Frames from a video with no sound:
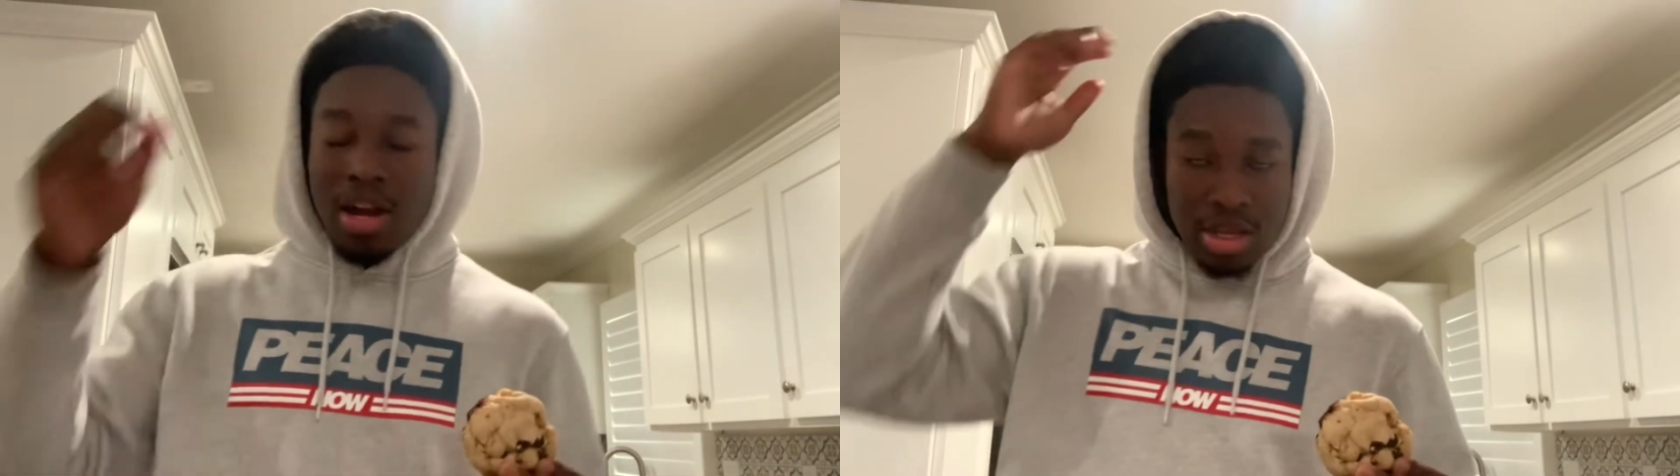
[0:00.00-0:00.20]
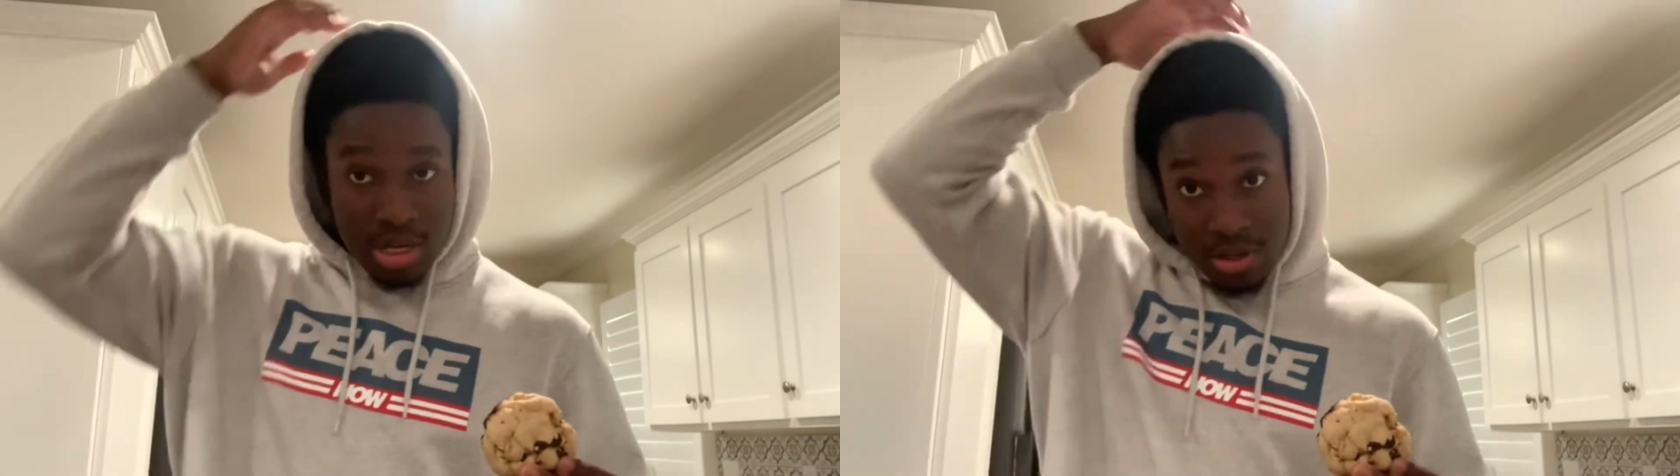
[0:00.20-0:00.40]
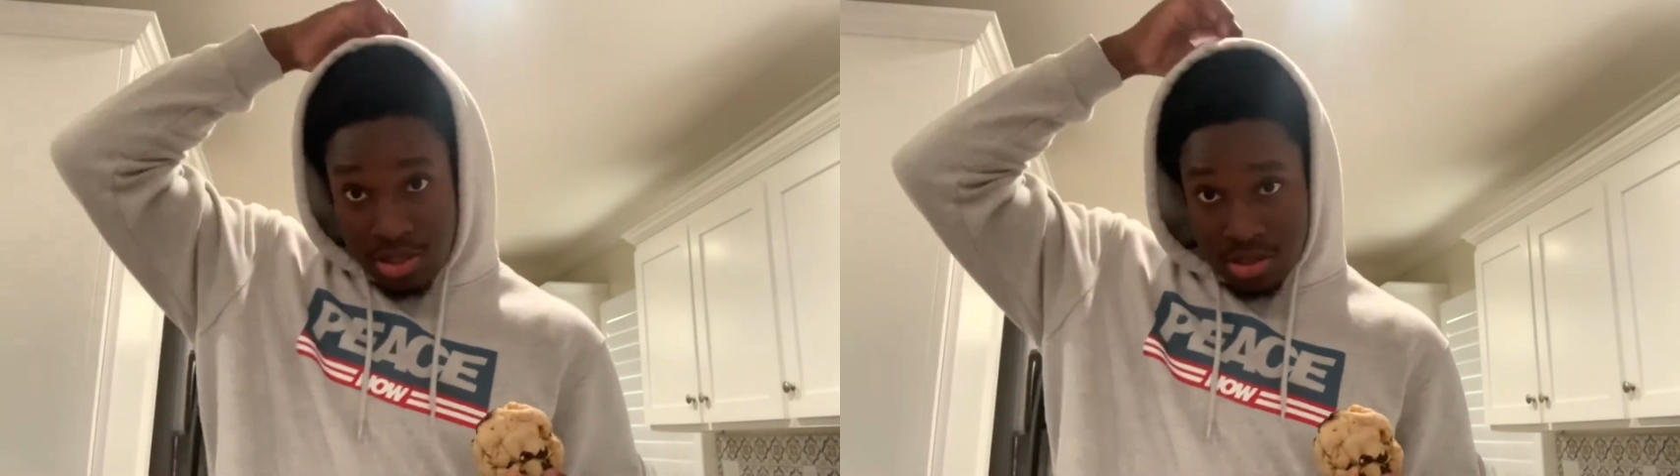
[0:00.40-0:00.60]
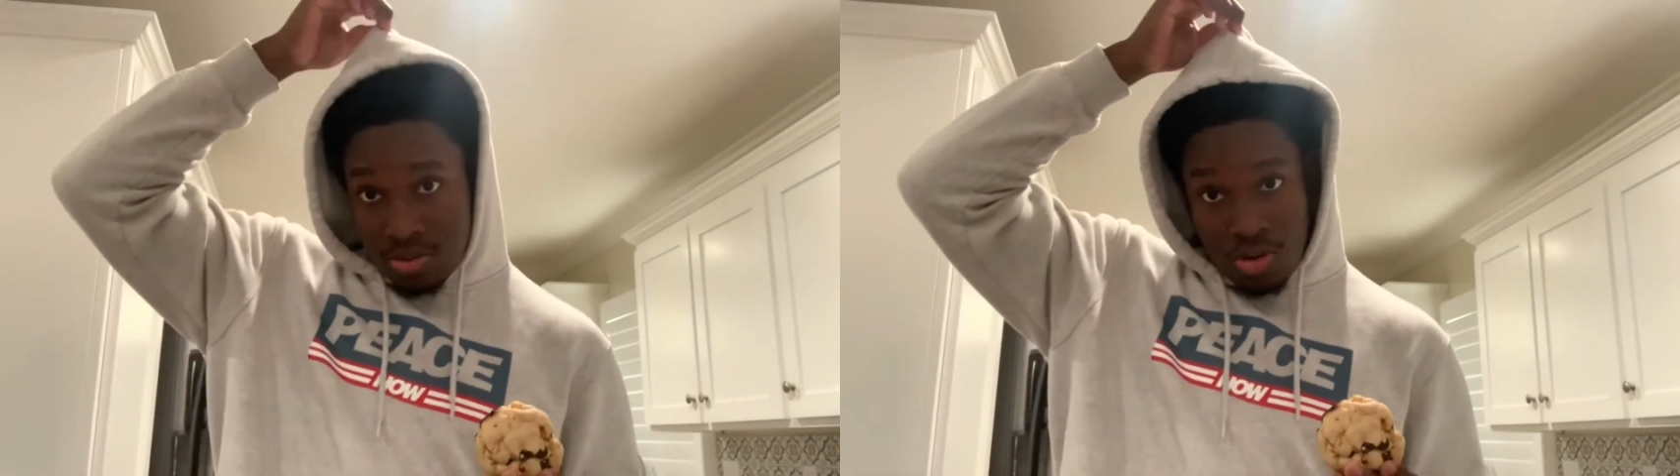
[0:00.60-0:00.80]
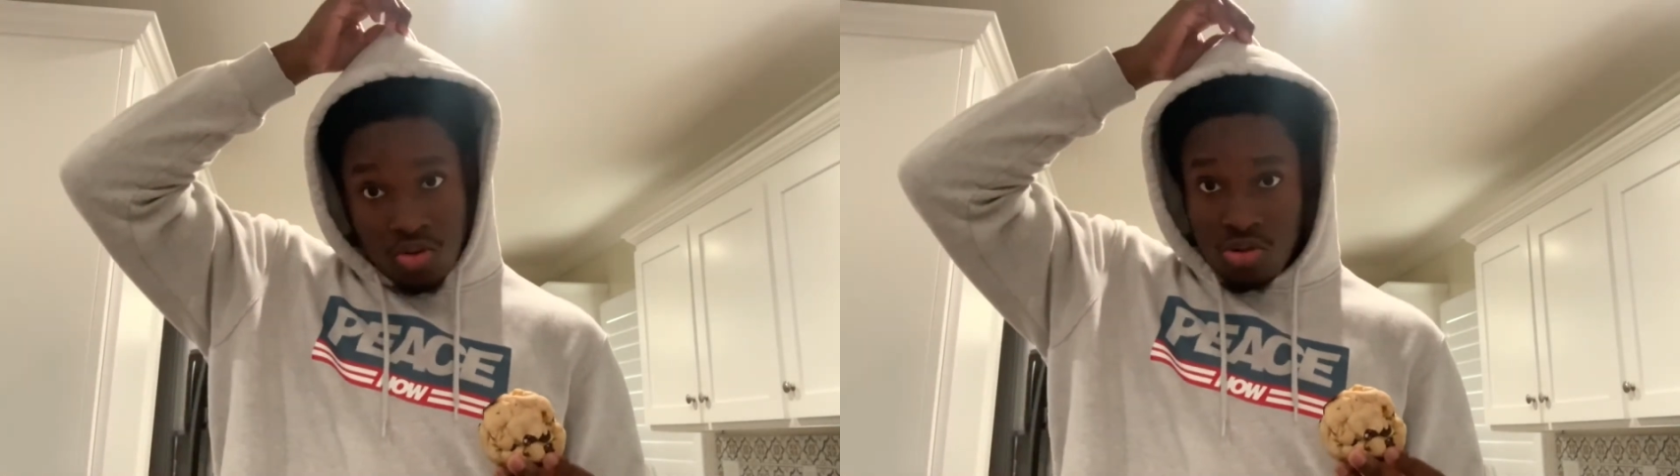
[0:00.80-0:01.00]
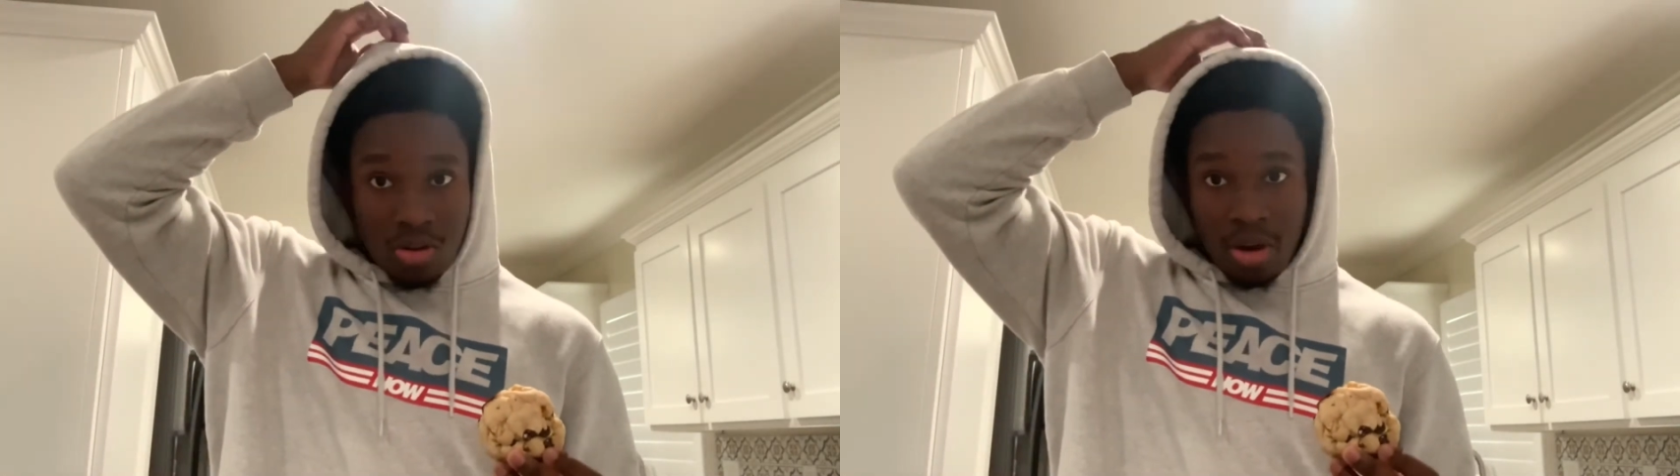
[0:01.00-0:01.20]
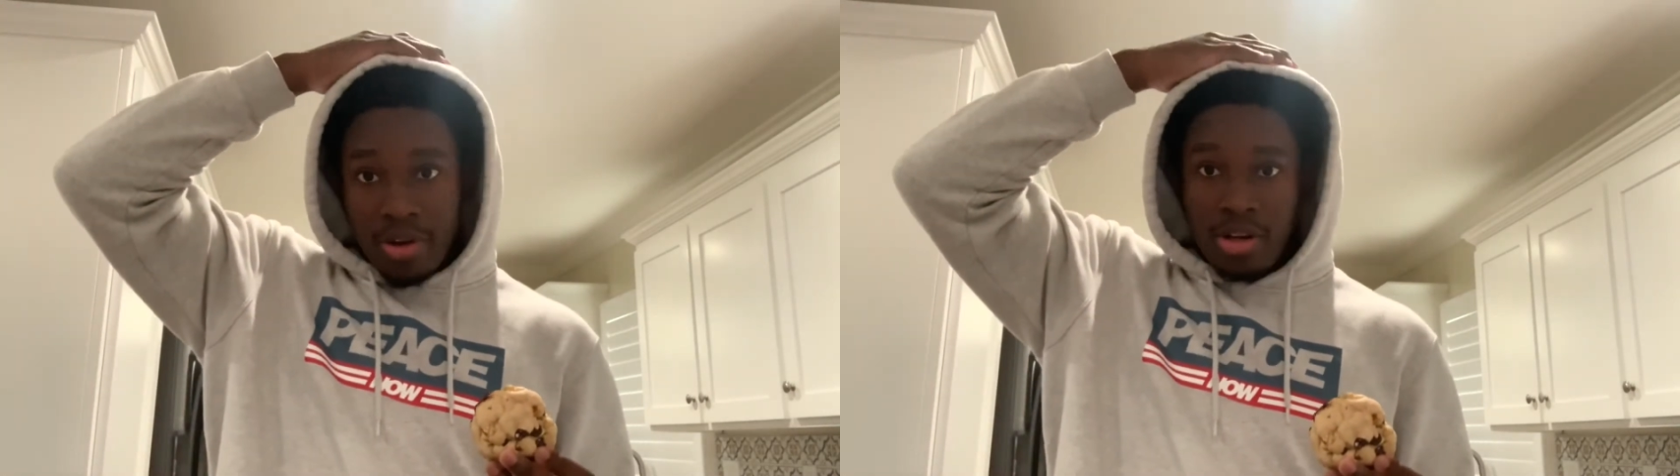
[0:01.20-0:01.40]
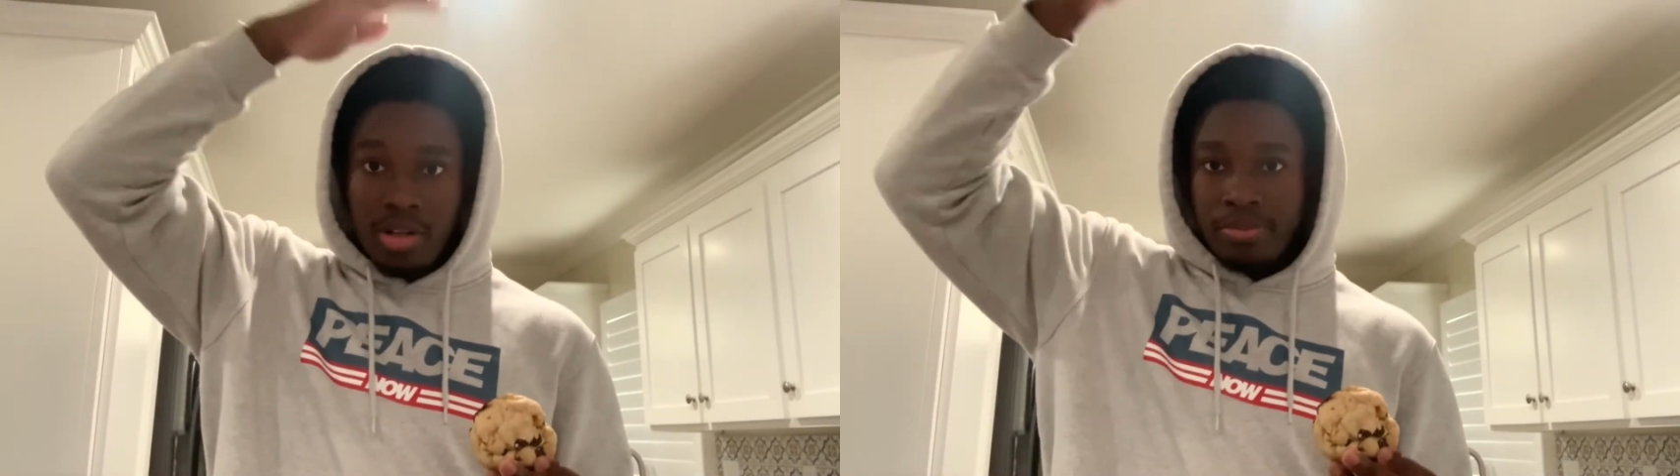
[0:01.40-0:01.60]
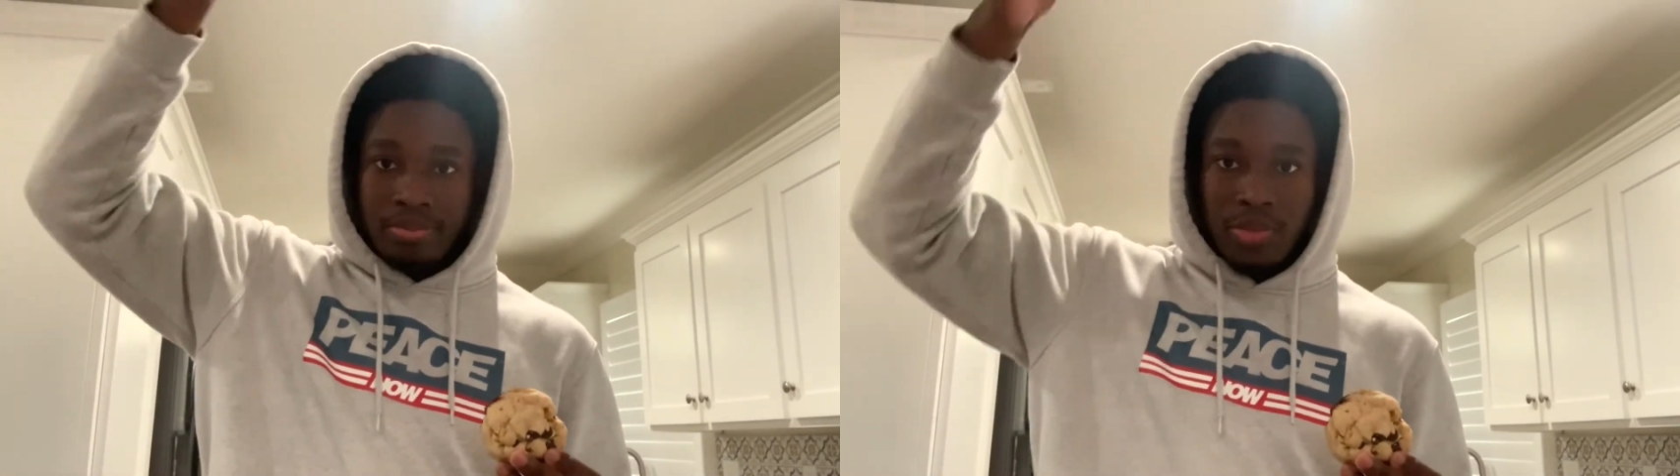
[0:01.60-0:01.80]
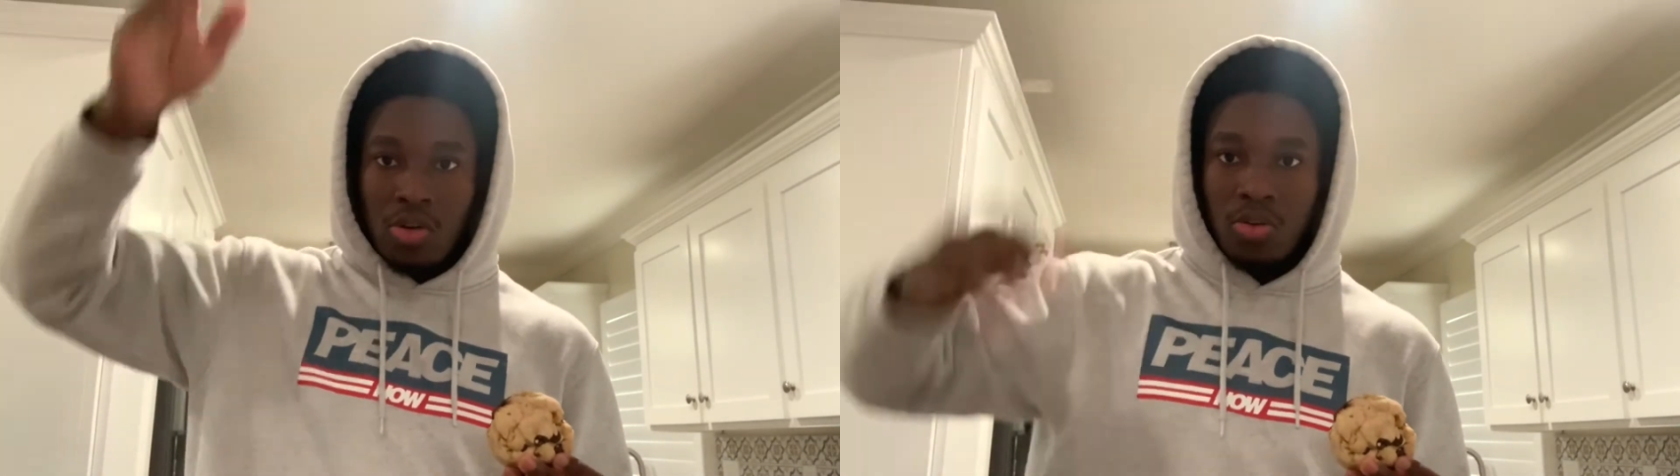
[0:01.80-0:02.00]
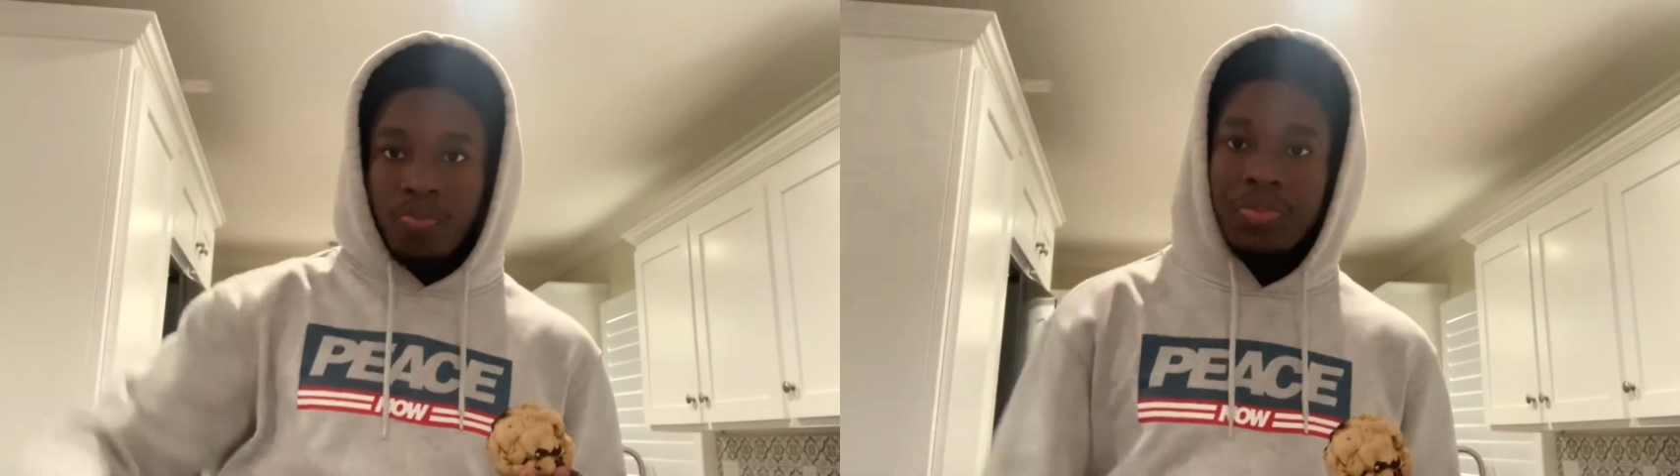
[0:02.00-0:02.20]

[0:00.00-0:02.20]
and this is cool already, cool.